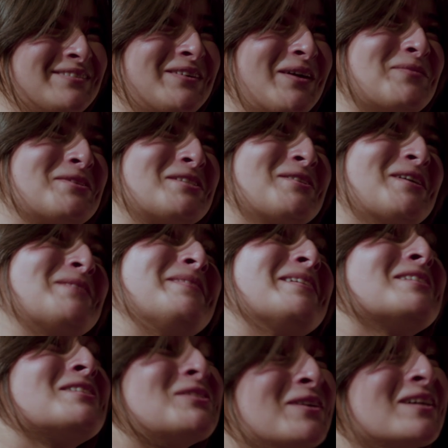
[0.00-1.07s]
Oh, I'm just trying to be
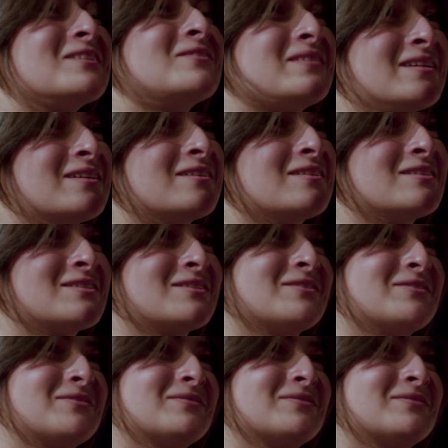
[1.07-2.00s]
constructive here, so.